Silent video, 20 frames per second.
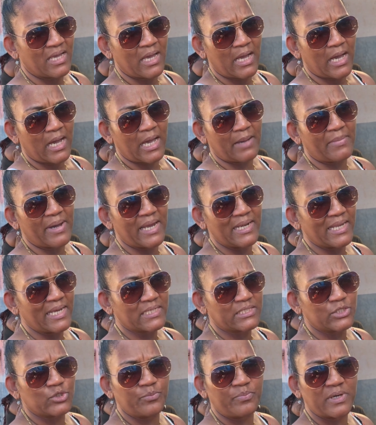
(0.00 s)
I buy
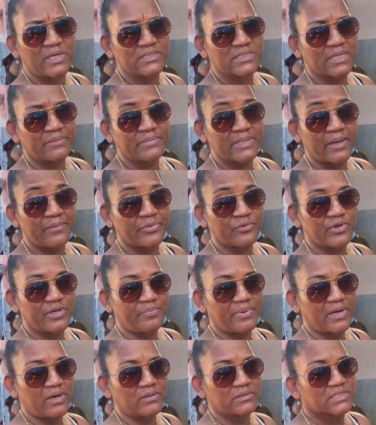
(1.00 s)
like 2 pounds, sometimes 3
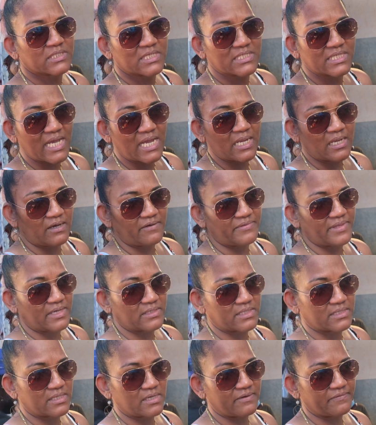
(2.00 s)
pounds because I love
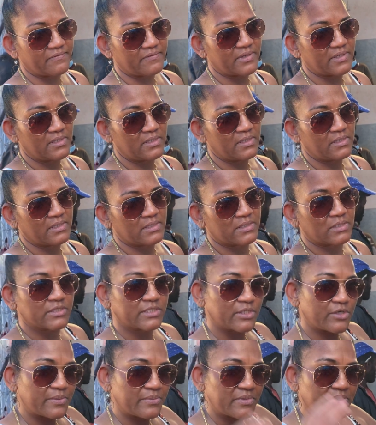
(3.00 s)
that stuff. So
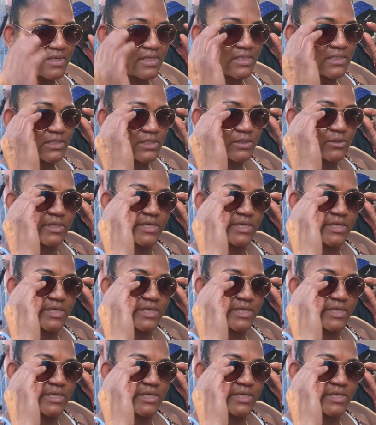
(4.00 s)
certain things, you know, you